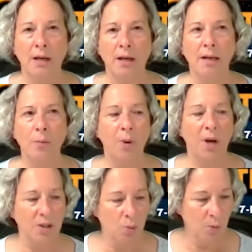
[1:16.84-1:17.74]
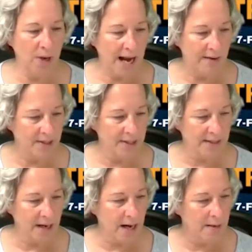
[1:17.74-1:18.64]
in a place where we have to
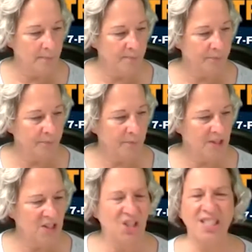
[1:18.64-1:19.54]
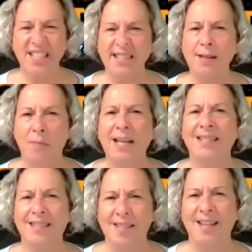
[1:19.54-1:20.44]
say, it just doesn't make
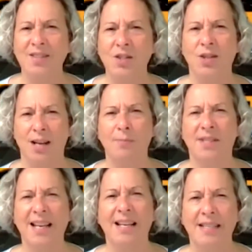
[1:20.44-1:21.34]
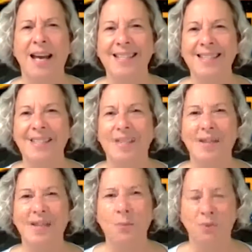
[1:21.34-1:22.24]
sense that I'm saying yes to
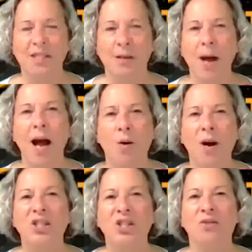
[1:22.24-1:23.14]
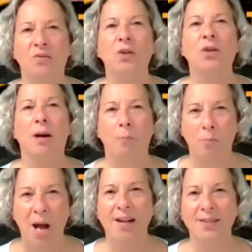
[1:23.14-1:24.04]
this, but somehow I just feel
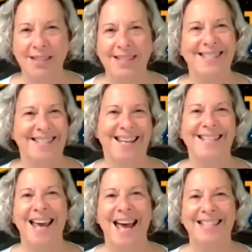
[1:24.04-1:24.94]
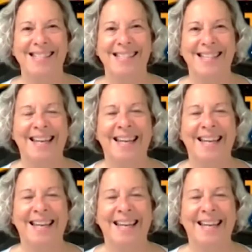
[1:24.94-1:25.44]
compelled to say yes.